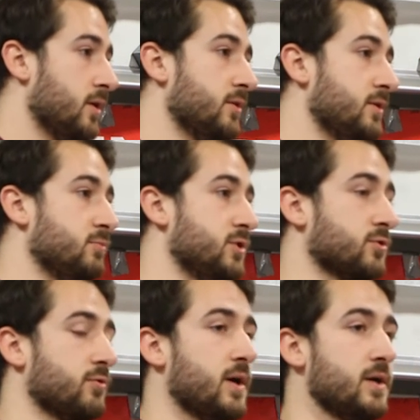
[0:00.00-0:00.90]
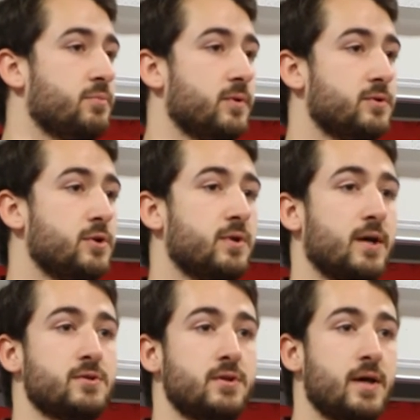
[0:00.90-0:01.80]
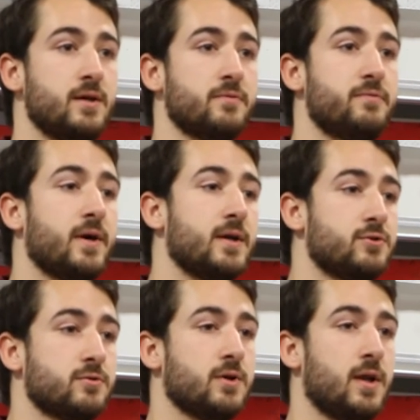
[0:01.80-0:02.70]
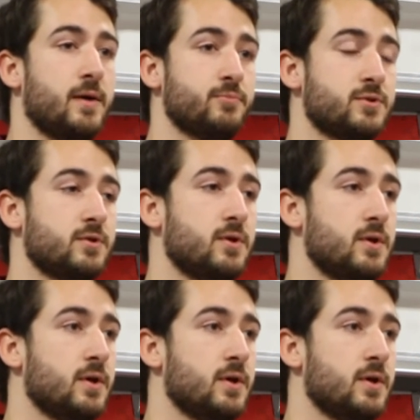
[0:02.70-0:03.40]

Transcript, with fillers: heard him describe 2008 and the financial collapse